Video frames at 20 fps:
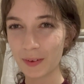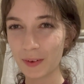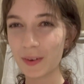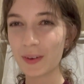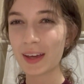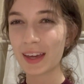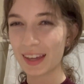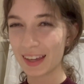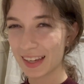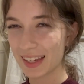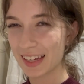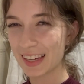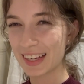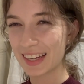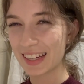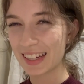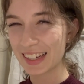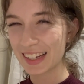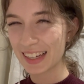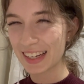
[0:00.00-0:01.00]
Okay.
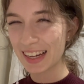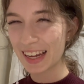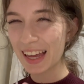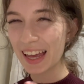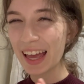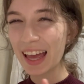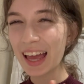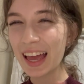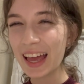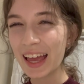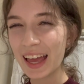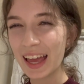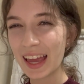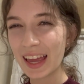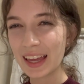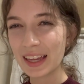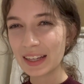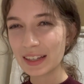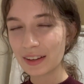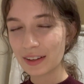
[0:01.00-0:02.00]

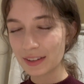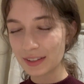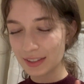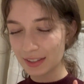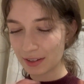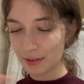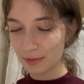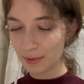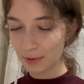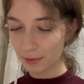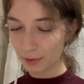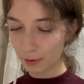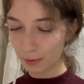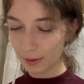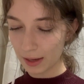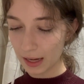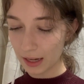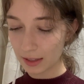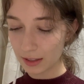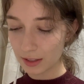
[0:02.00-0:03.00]
And also, before
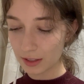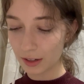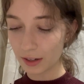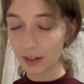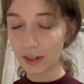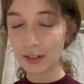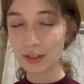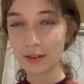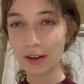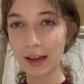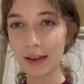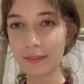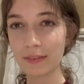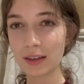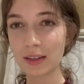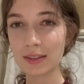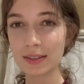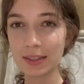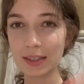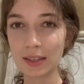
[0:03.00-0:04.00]
we get started, do I have
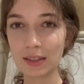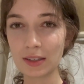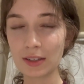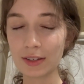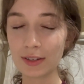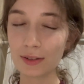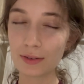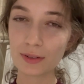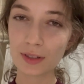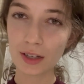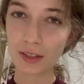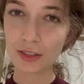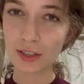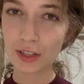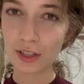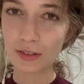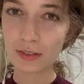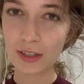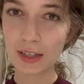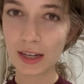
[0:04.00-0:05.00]
consent to touch
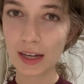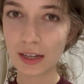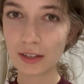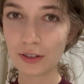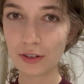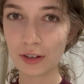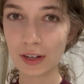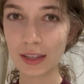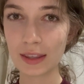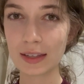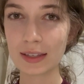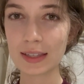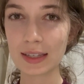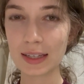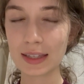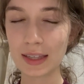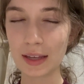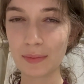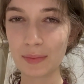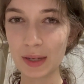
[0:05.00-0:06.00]
you today during this
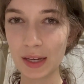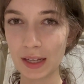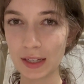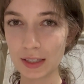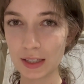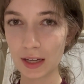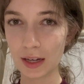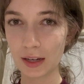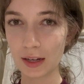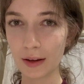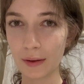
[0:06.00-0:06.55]
examination?